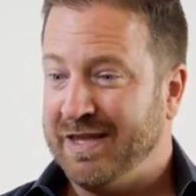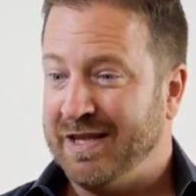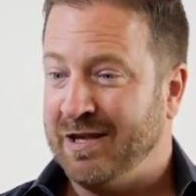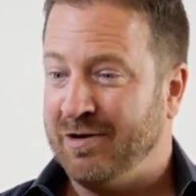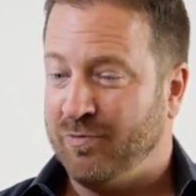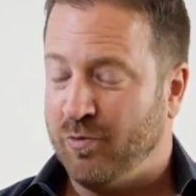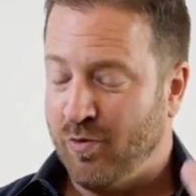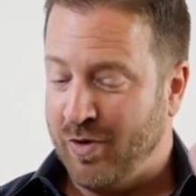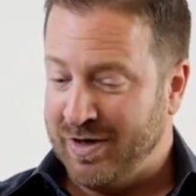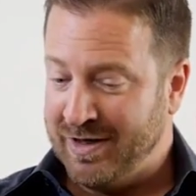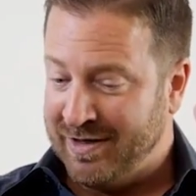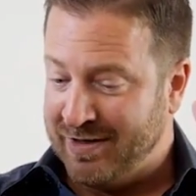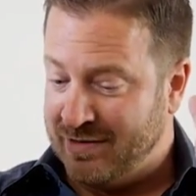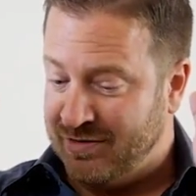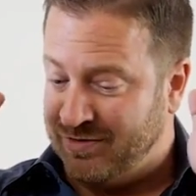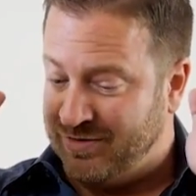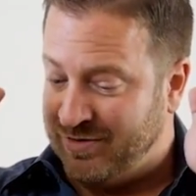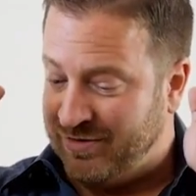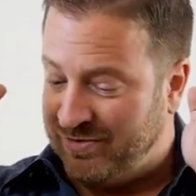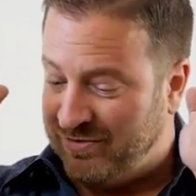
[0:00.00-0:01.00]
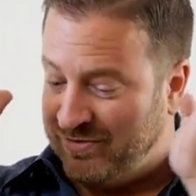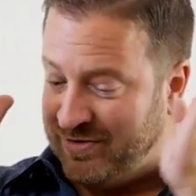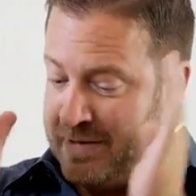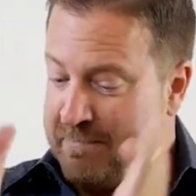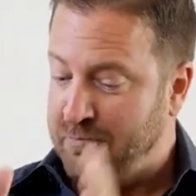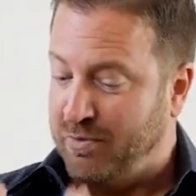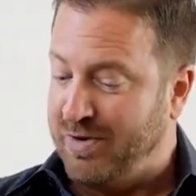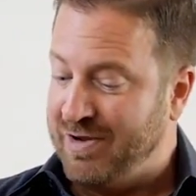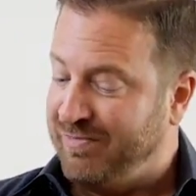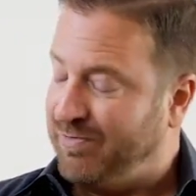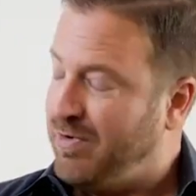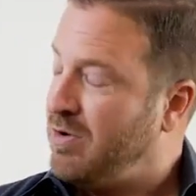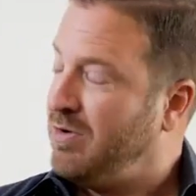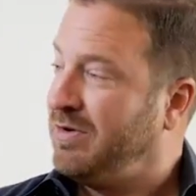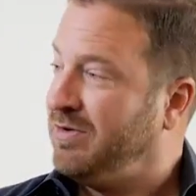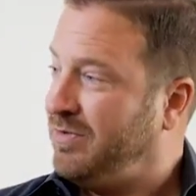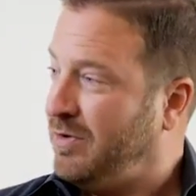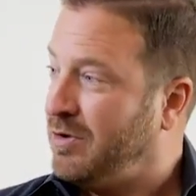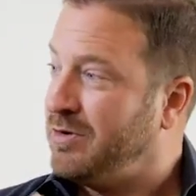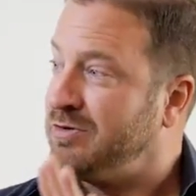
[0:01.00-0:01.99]
if one can just simply
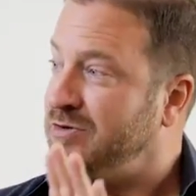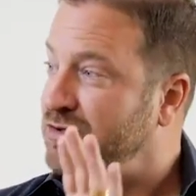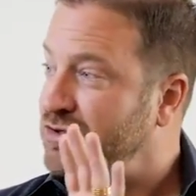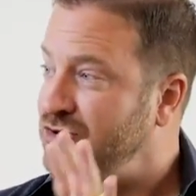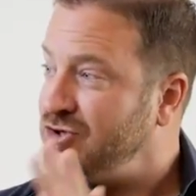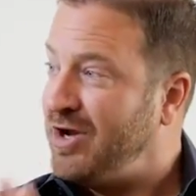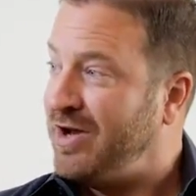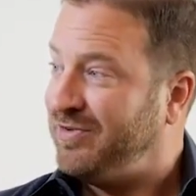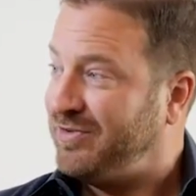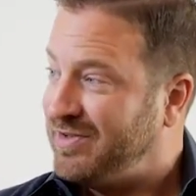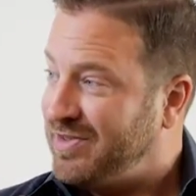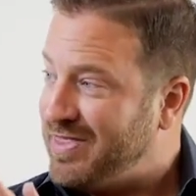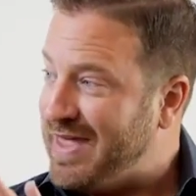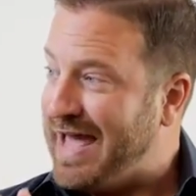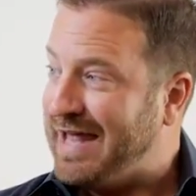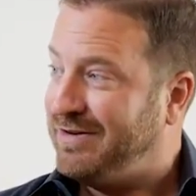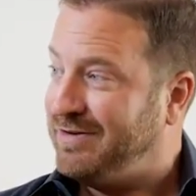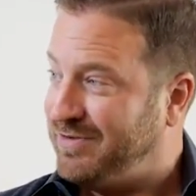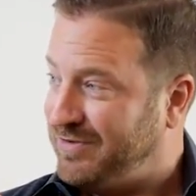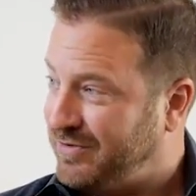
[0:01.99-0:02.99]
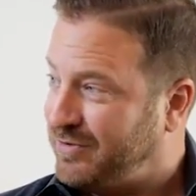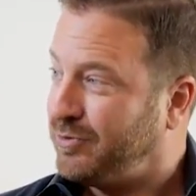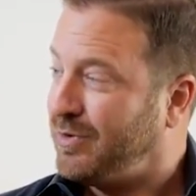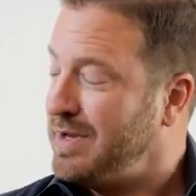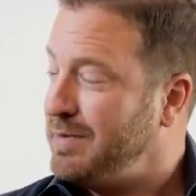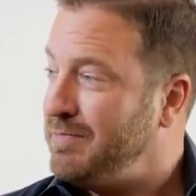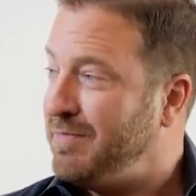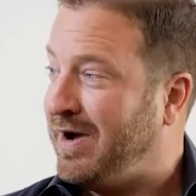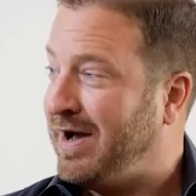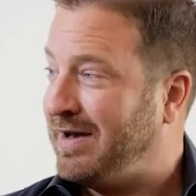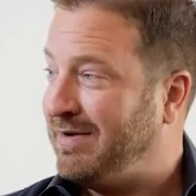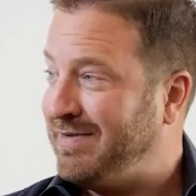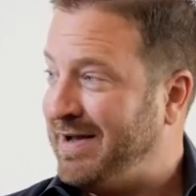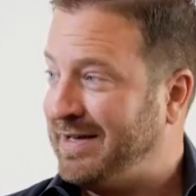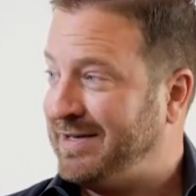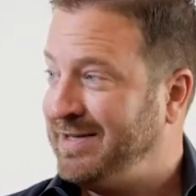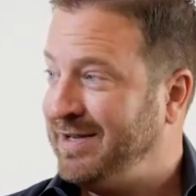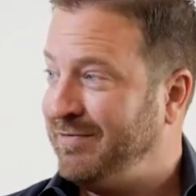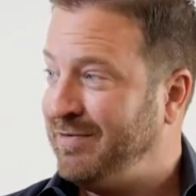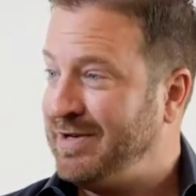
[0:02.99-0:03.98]
focus on just that streamline of
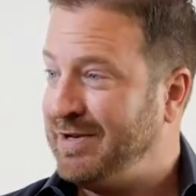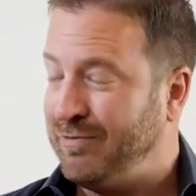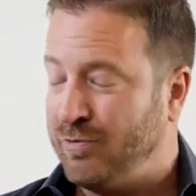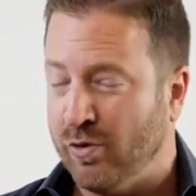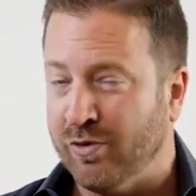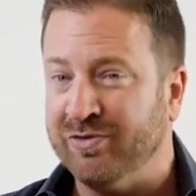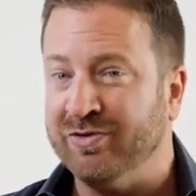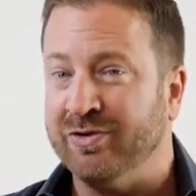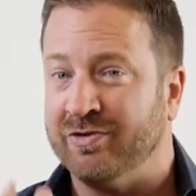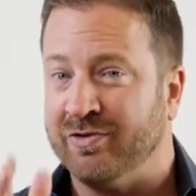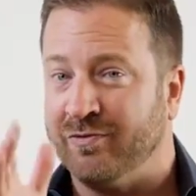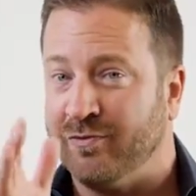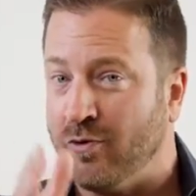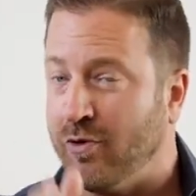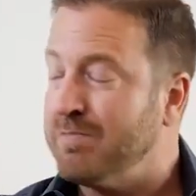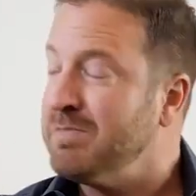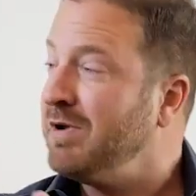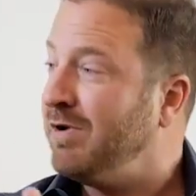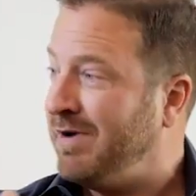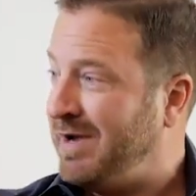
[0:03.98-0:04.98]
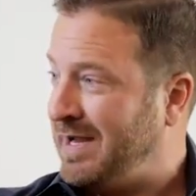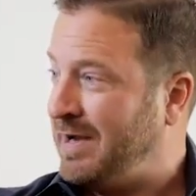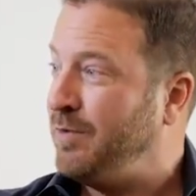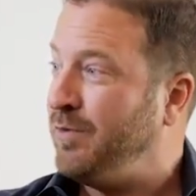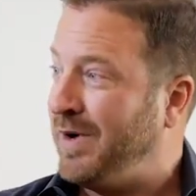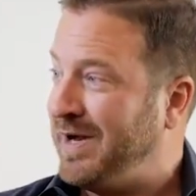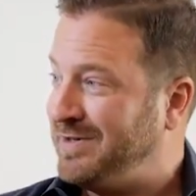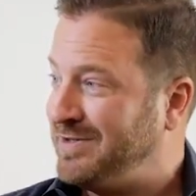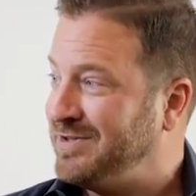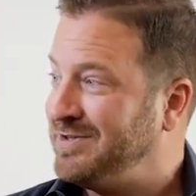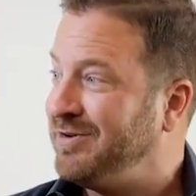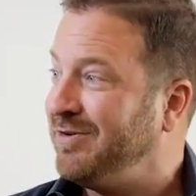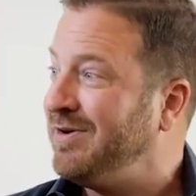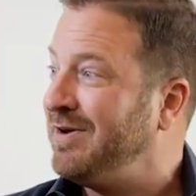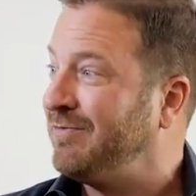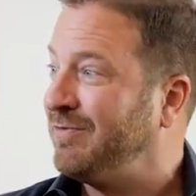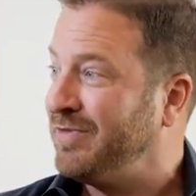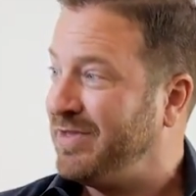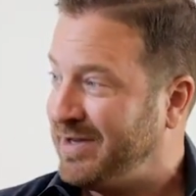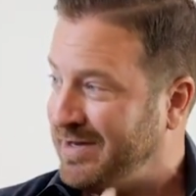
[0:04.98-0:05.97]
activity, of course there's a formulaic way to
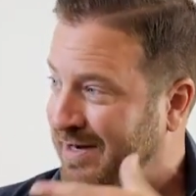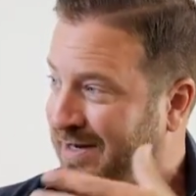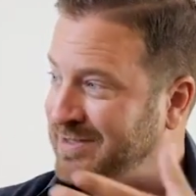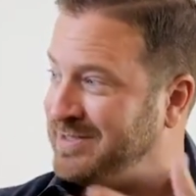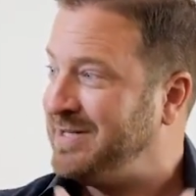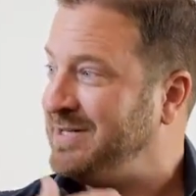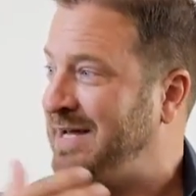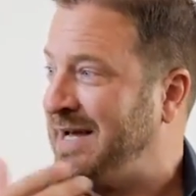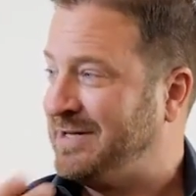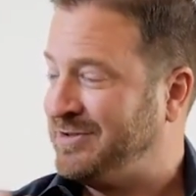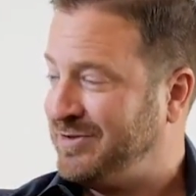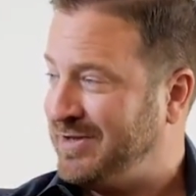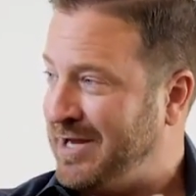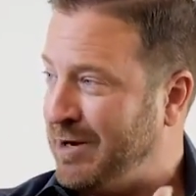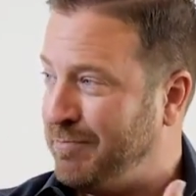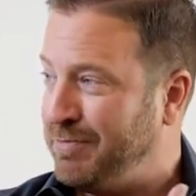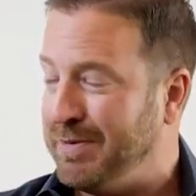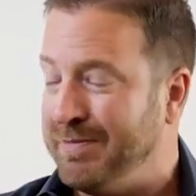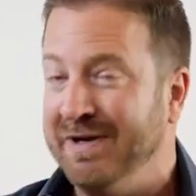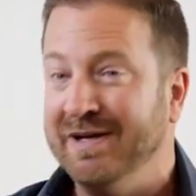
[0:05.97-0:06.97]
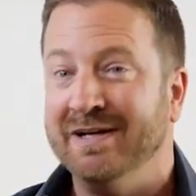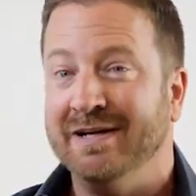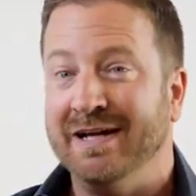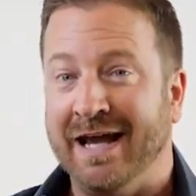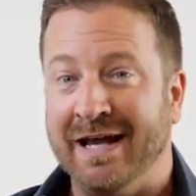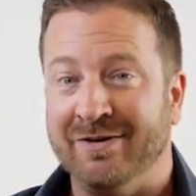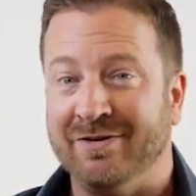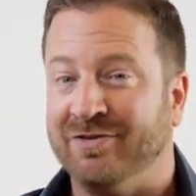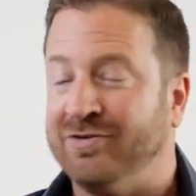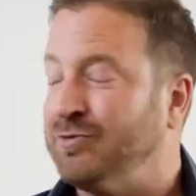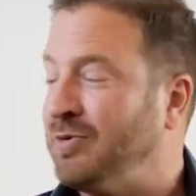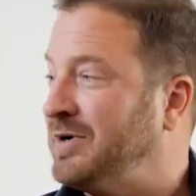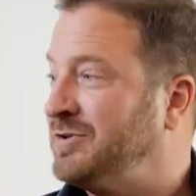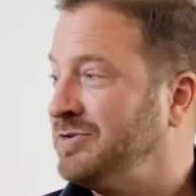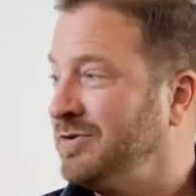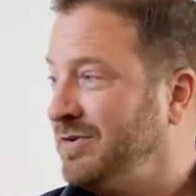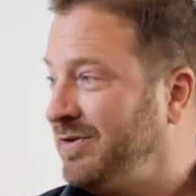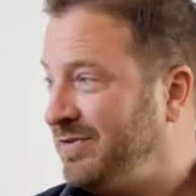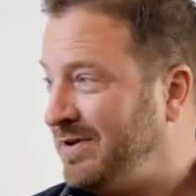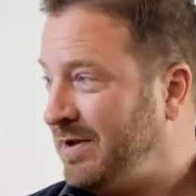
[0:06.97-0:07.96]
deliver the content to actually help them and to
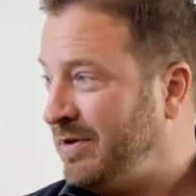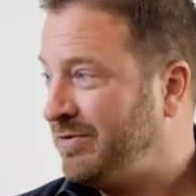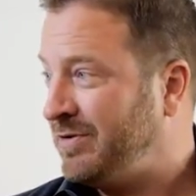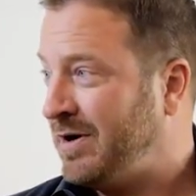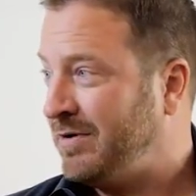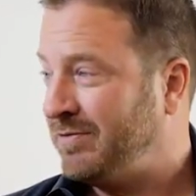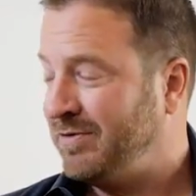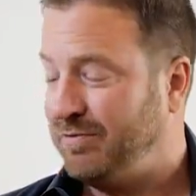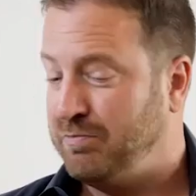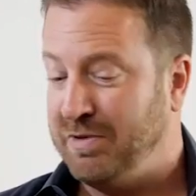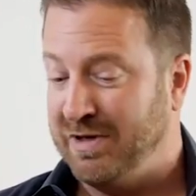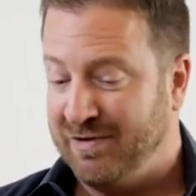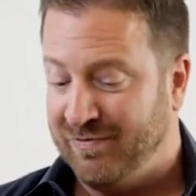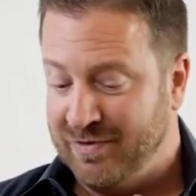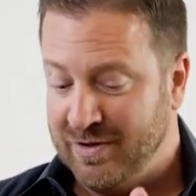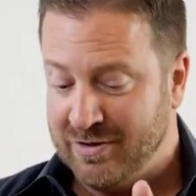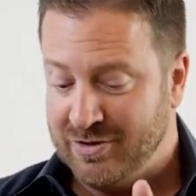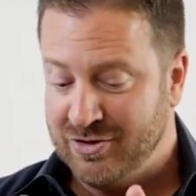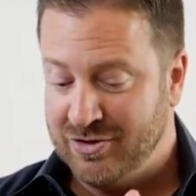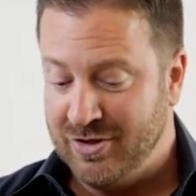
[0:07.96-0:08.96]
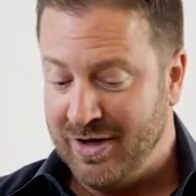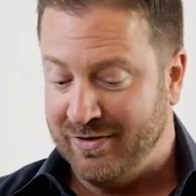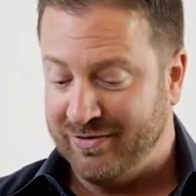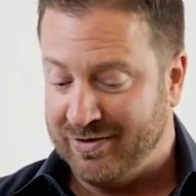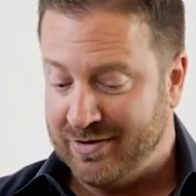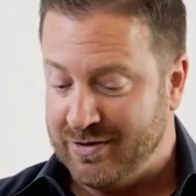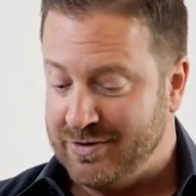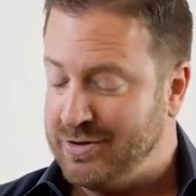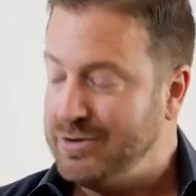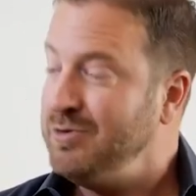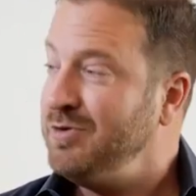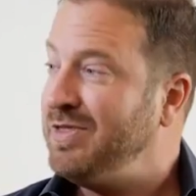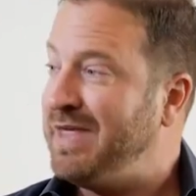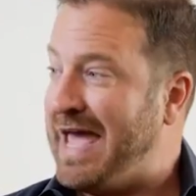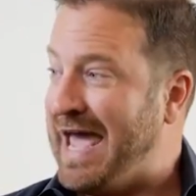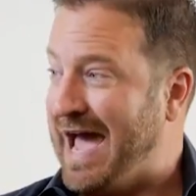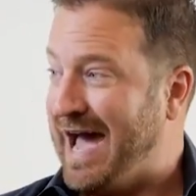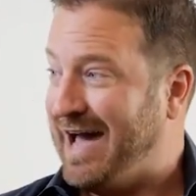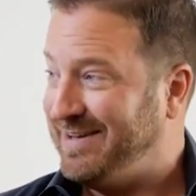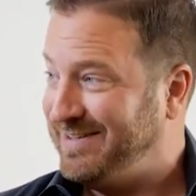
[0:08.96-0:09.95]
structure the sales offers, but if you just do
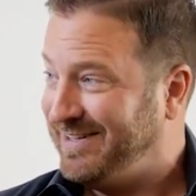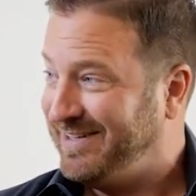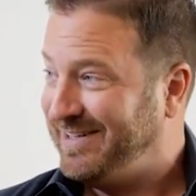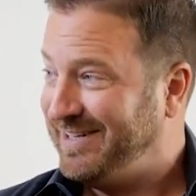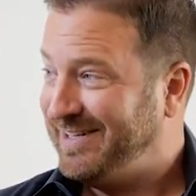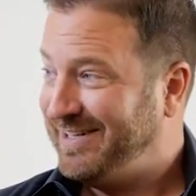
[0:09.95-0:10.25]
that,